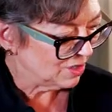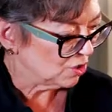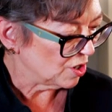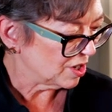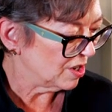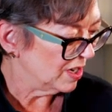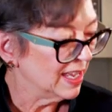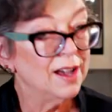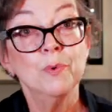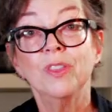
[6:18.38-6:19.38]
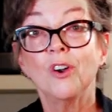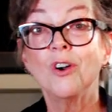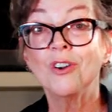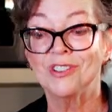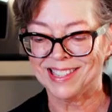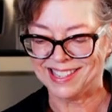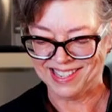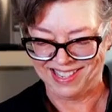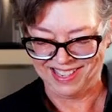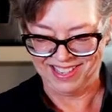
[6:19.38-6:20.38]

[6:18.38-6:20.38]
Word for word: and start cutting out with our hearts.